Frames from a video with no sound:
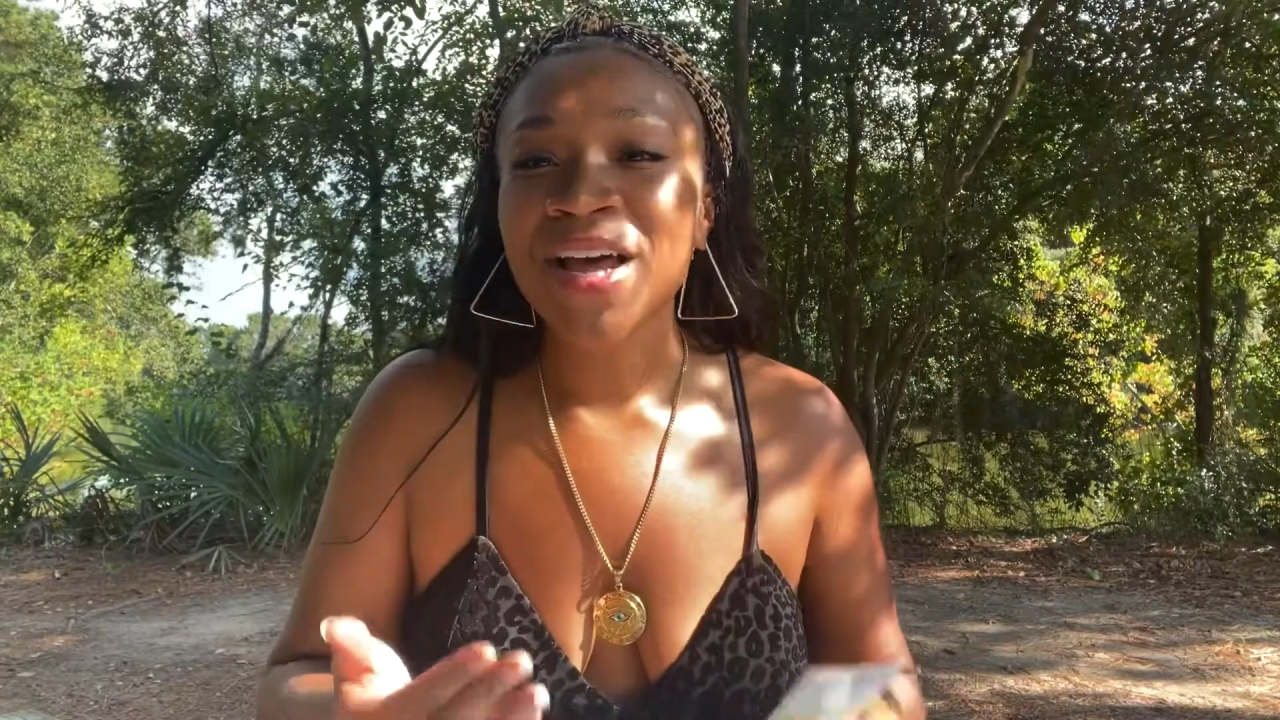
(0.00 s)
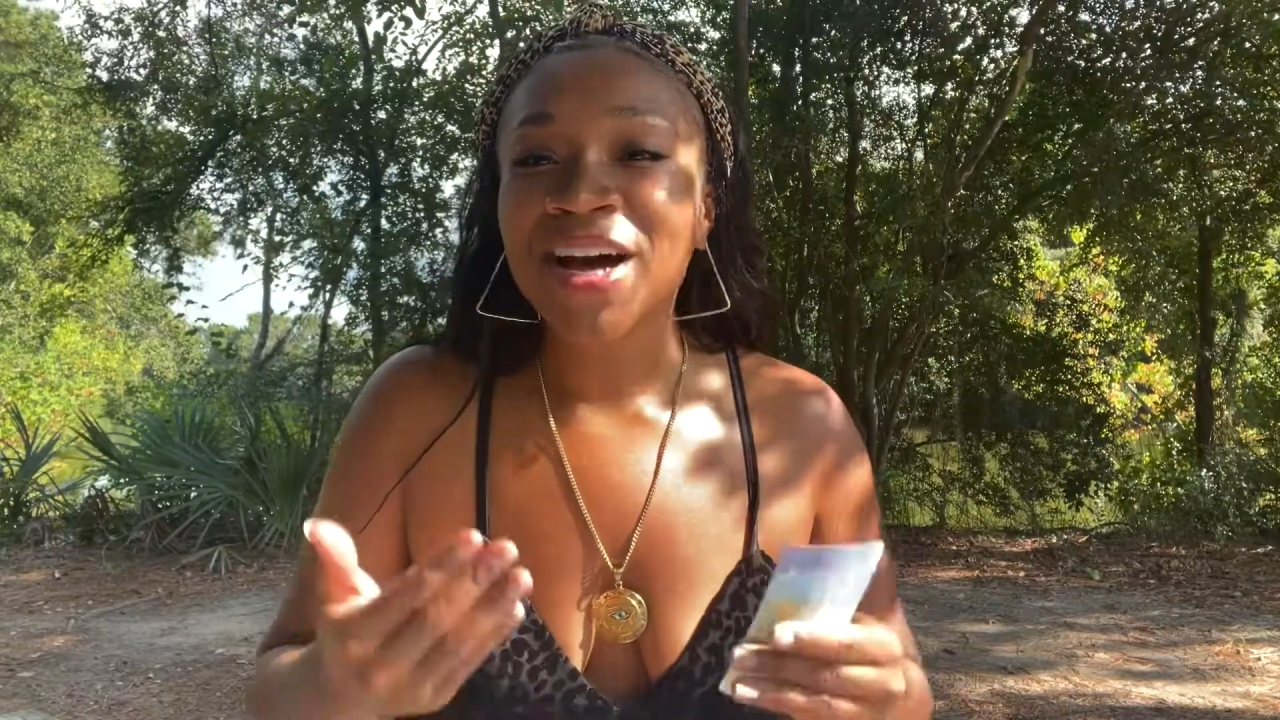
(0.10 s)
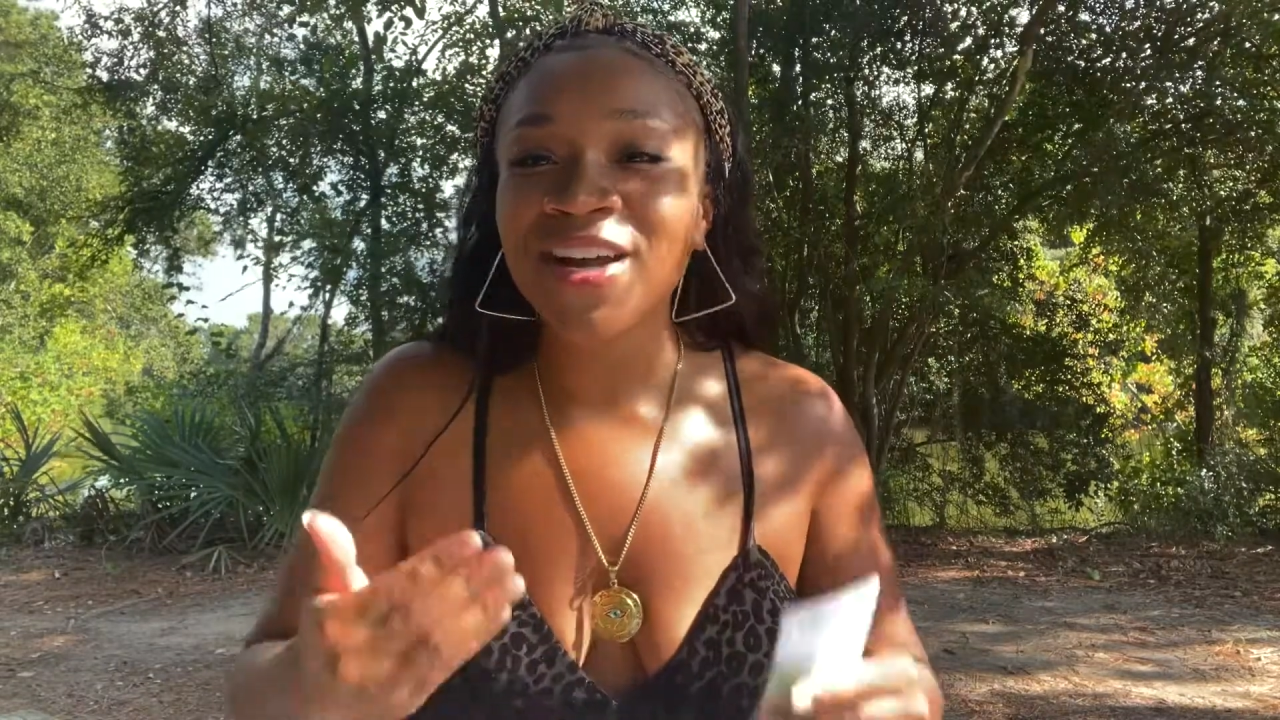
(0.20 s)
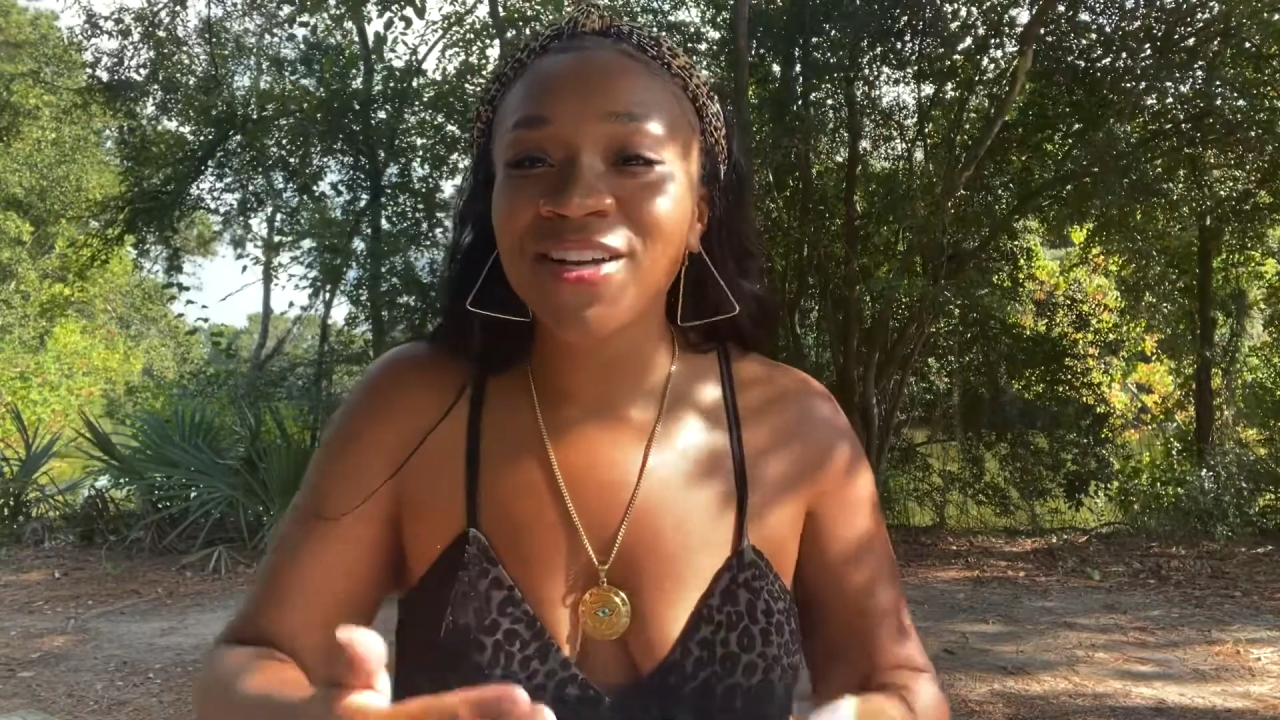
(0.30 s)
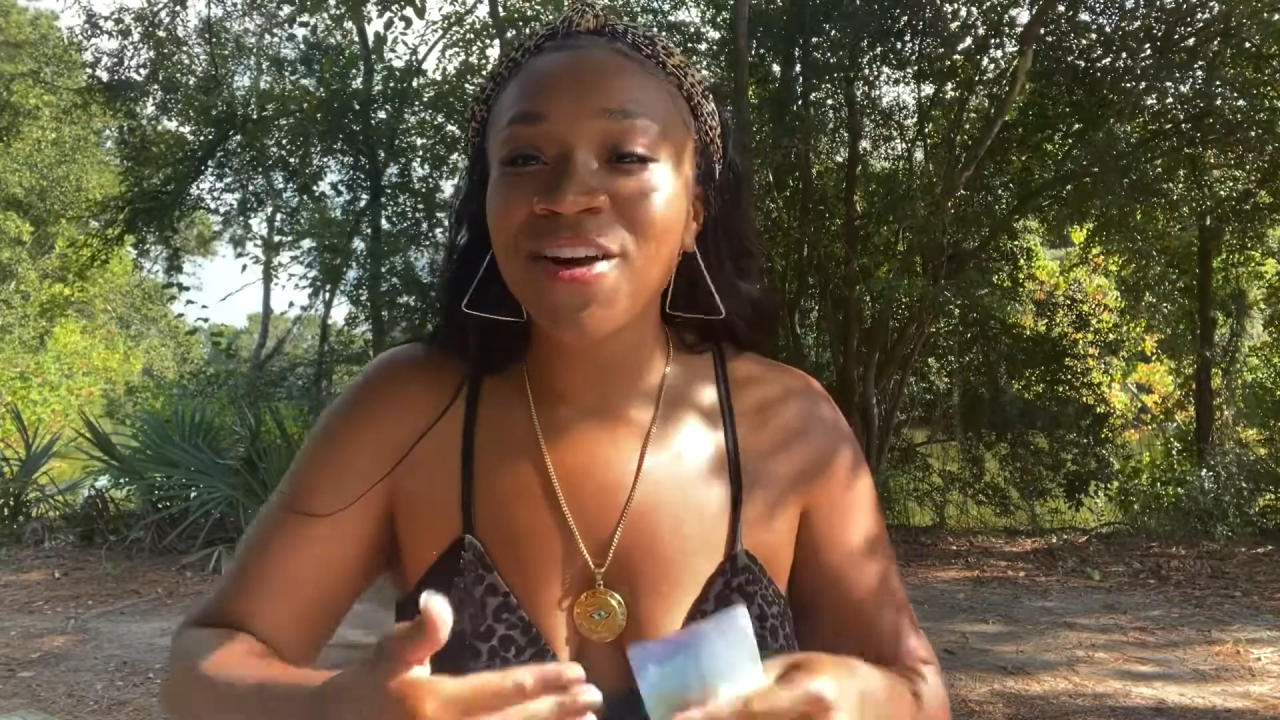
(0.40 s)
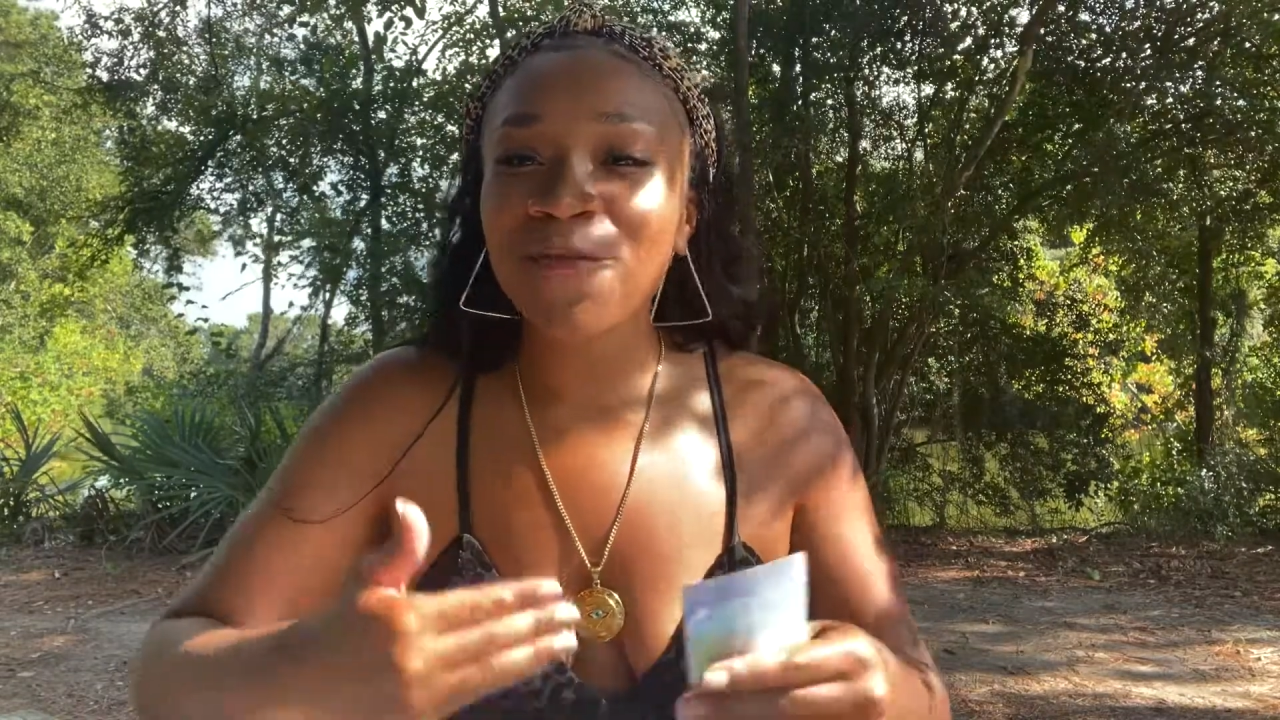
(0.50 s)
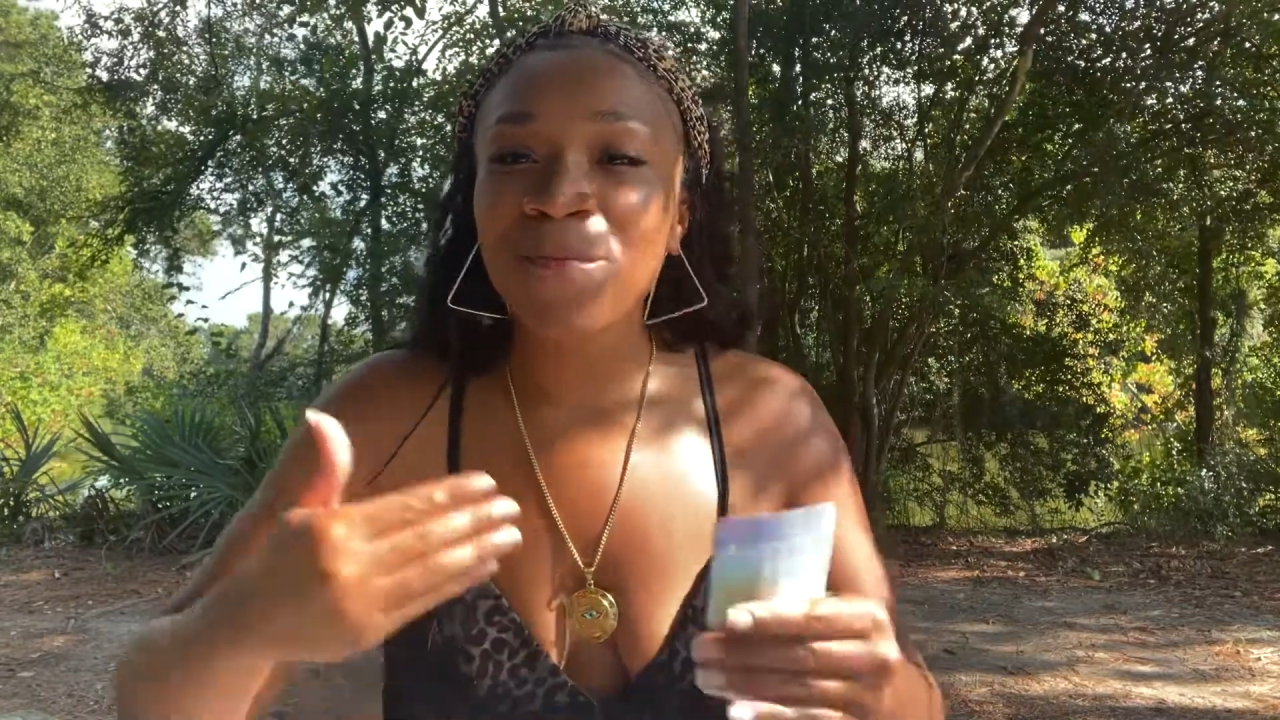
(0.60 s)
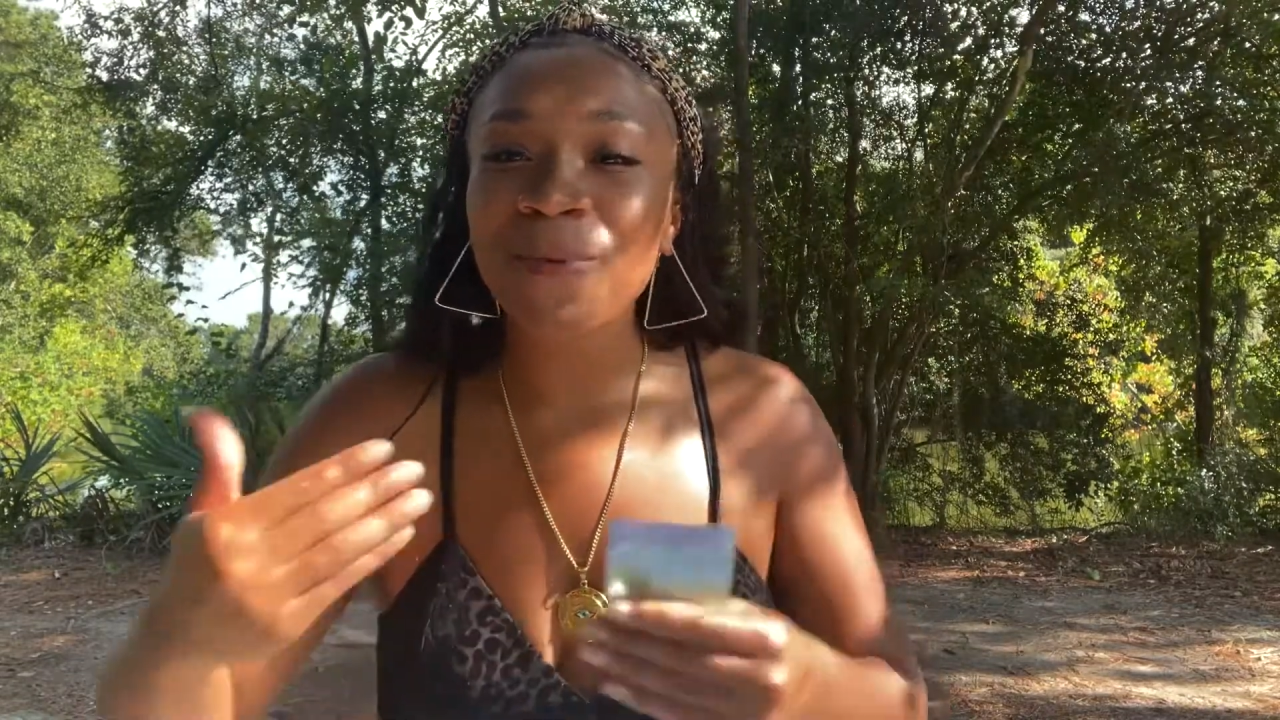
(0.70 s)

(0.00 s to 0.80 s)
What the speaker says: enough